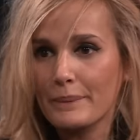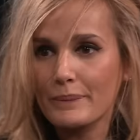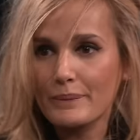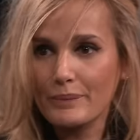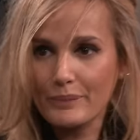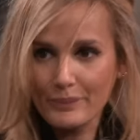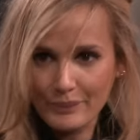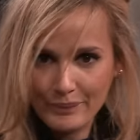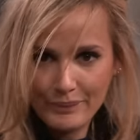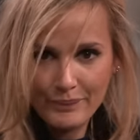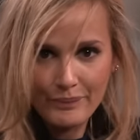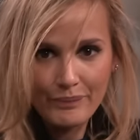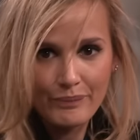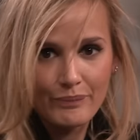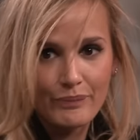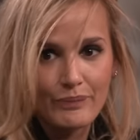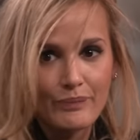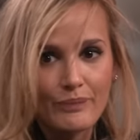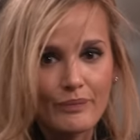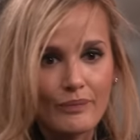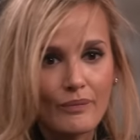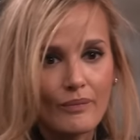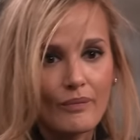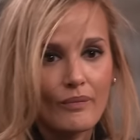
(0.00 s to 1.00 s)
Next
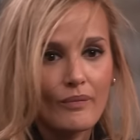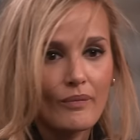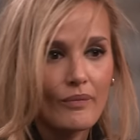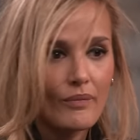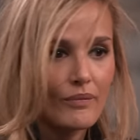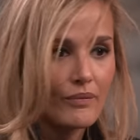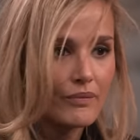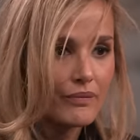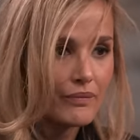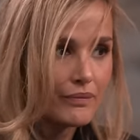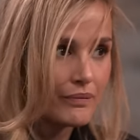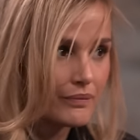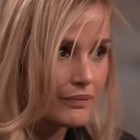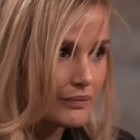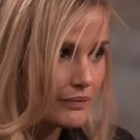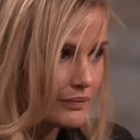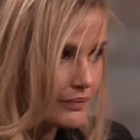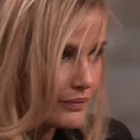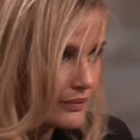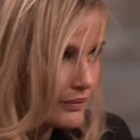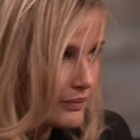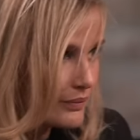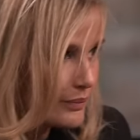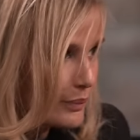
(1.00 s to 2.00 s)
question.
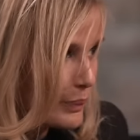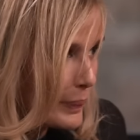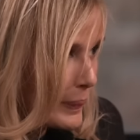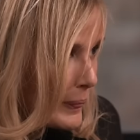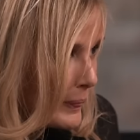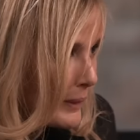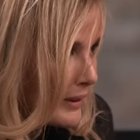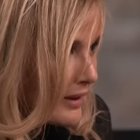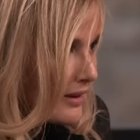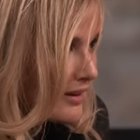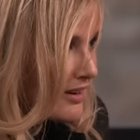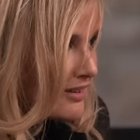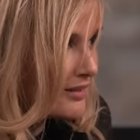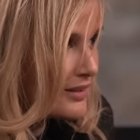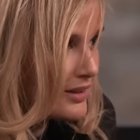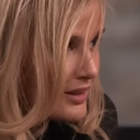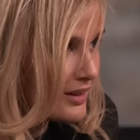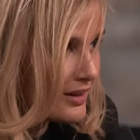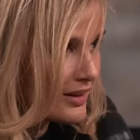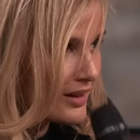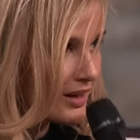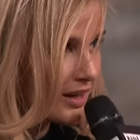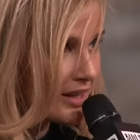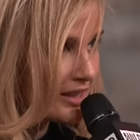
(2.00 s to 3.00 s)
Hi.
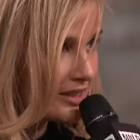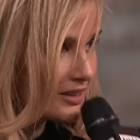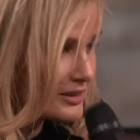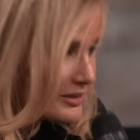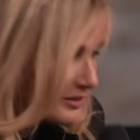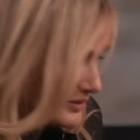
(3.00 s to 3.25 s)
Hi. I